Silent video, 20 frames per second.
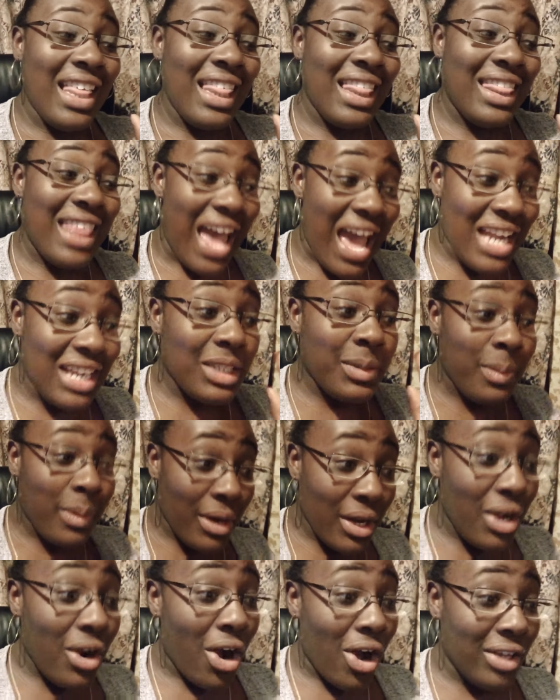that is
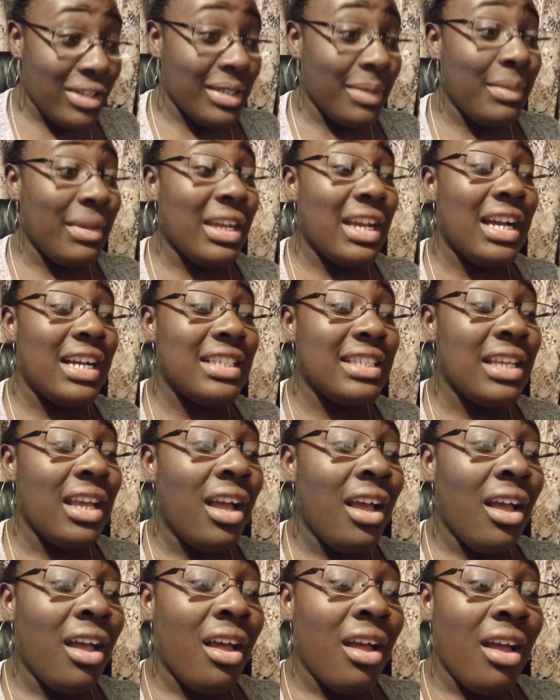pretty awesome because
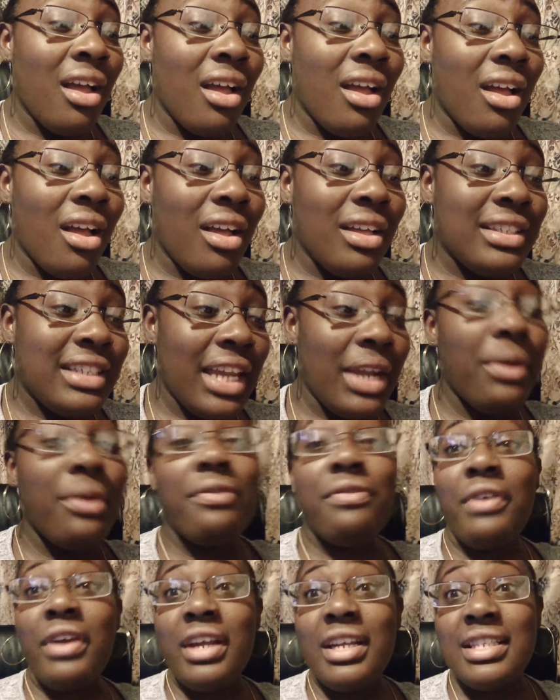sacred
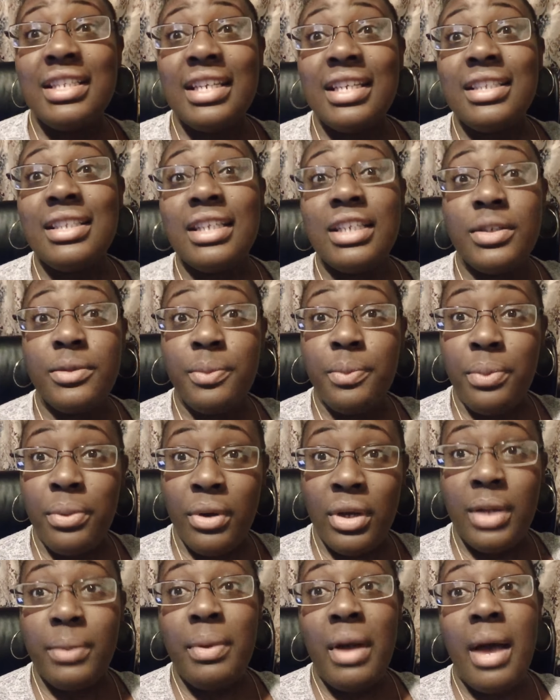frankincense is
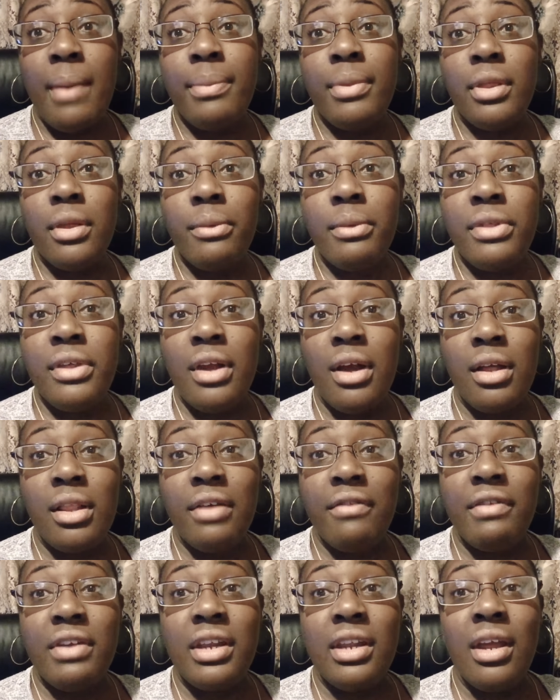pretty popular with Young
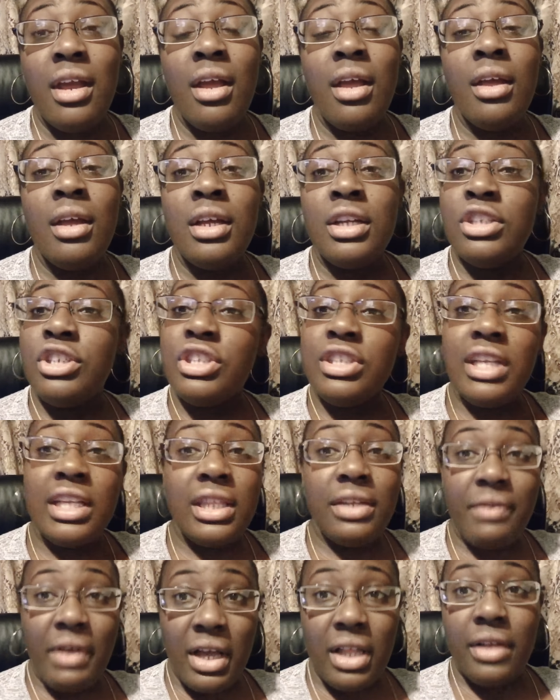Living, just like
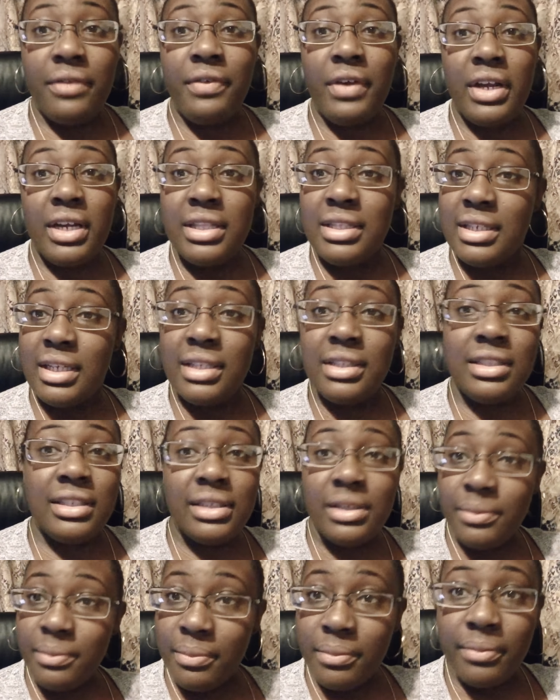the regular
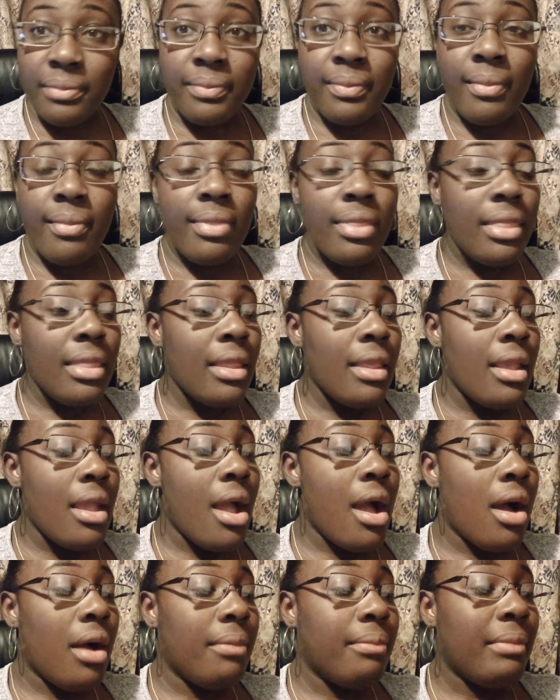frankincense.
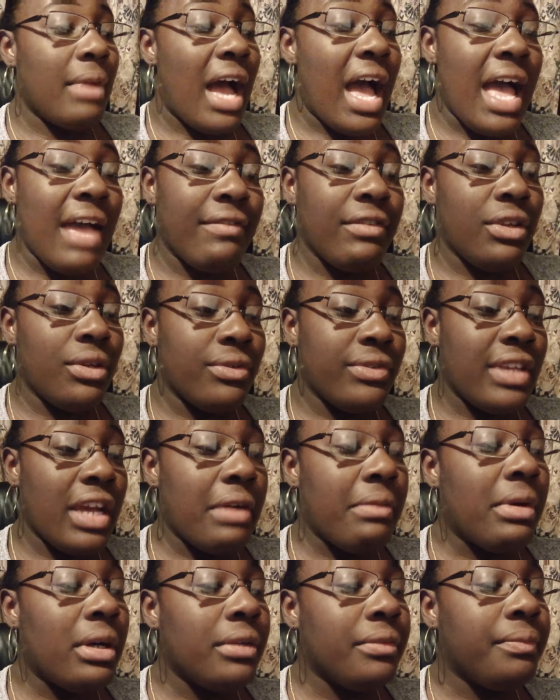I haven't used
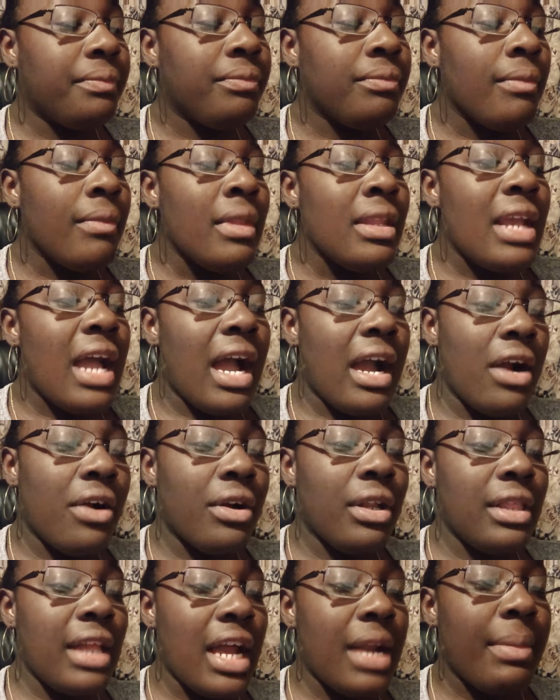that one. I
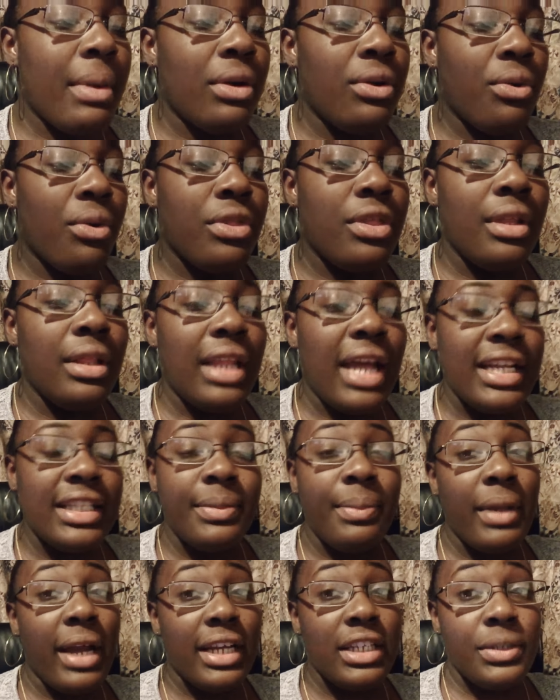heard a lot about Northern Lights
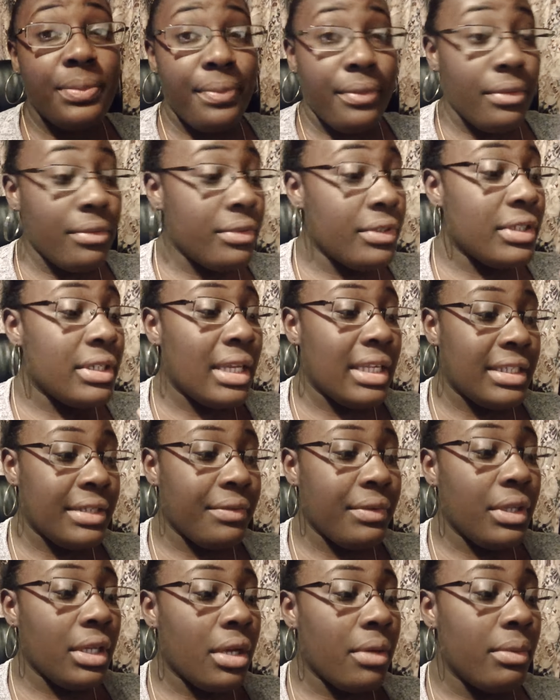Black Spruce. That's a
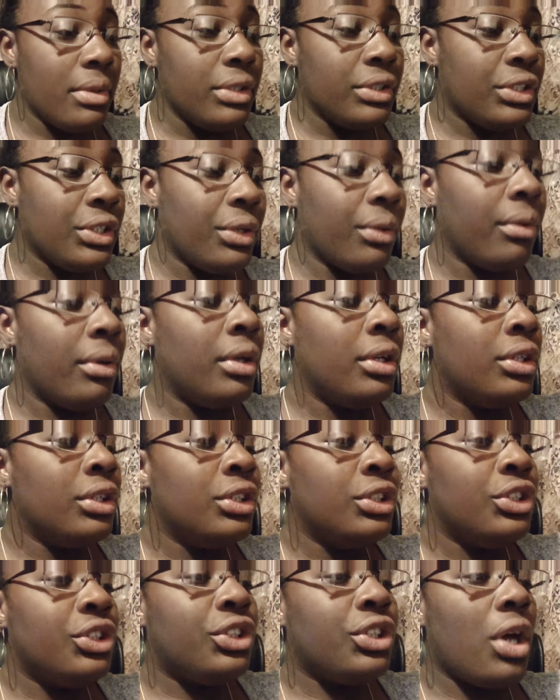really good one too.
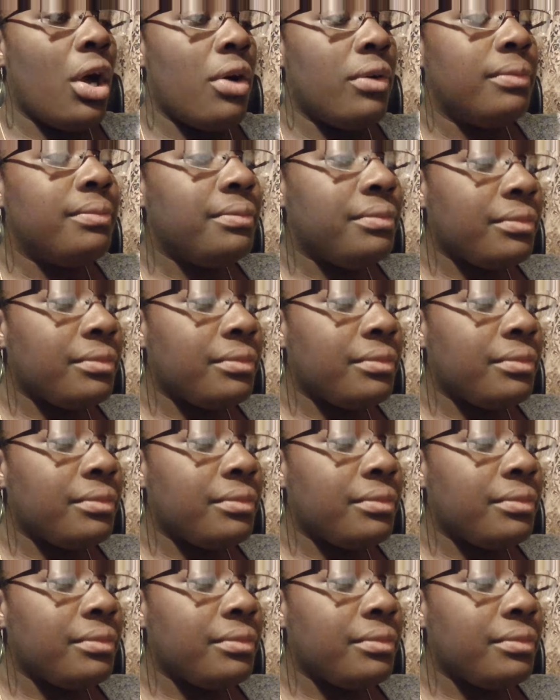So